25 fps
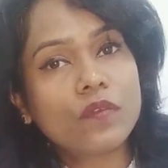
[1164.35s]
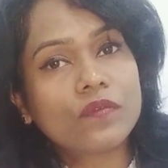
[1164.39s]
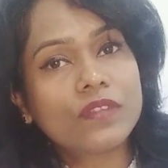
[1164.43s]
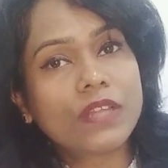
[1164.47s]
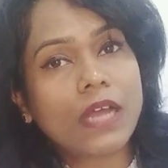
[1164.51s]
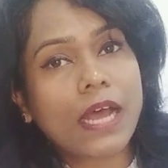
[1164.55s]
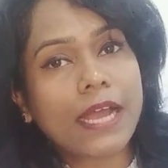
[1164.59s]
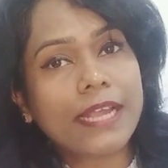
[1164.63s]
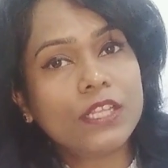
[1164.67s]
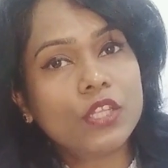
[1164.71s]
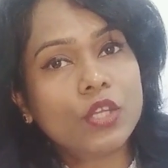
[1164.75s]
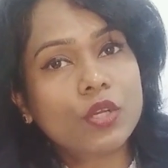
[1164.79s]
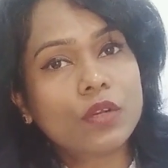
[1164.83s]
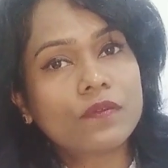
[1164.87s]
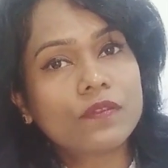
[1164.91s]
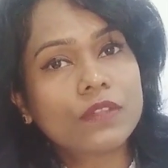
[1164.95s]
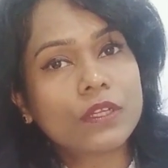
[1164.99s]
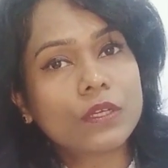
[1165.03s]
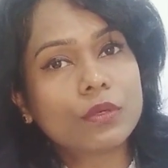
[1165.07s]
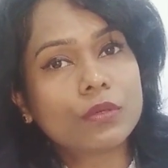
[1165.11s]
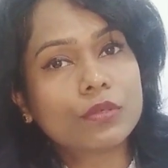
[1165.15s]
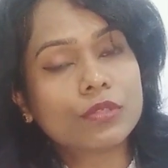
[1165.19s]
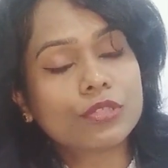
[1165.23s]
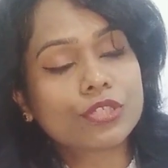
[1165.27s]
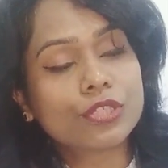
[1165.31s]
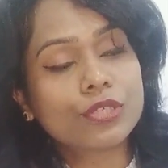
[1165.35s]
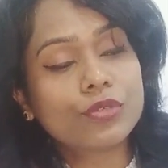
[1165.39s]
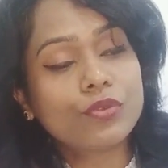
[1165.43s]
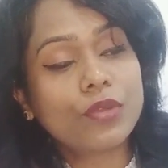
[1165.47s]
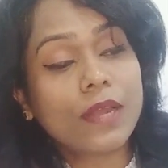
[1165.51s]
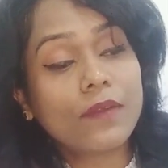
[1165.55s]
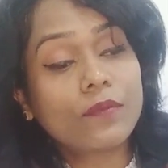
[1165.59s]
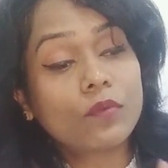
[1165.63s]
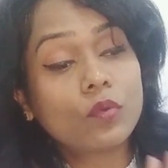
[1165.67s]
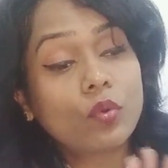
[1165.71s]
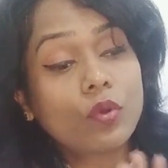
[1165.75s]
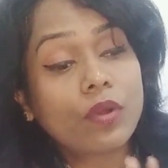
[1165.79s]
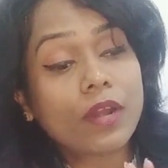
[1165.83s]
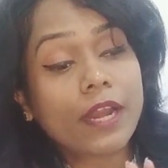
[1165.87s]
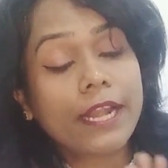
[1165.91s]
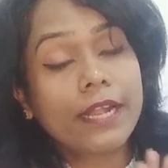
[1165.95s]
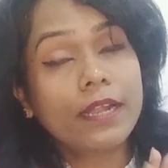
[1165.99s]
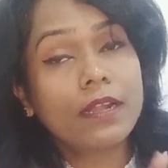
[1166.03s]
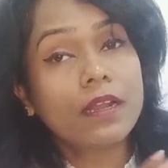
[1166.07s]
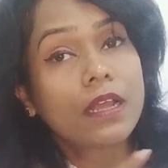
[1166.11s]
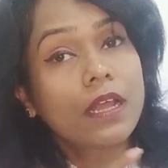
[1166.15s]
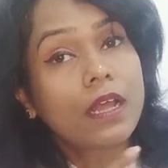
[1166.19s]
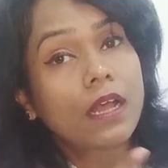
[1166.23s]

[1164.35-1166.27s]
either of the question, you have to write